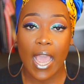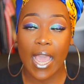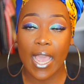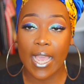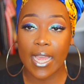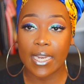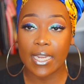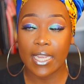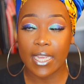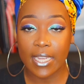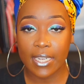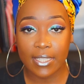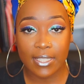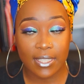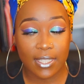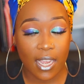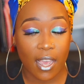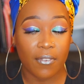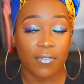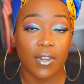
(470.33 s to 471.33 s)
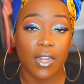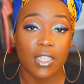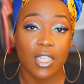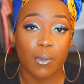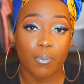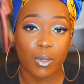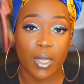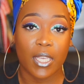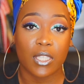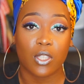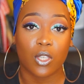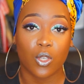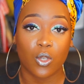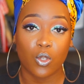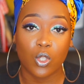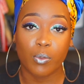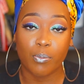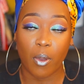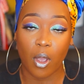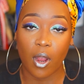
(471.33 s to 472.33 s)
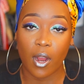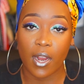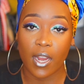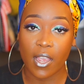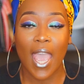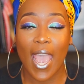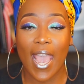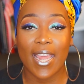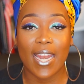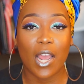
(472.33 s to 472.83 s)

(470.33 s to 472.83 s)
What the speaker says: and it definitely plays a huge part.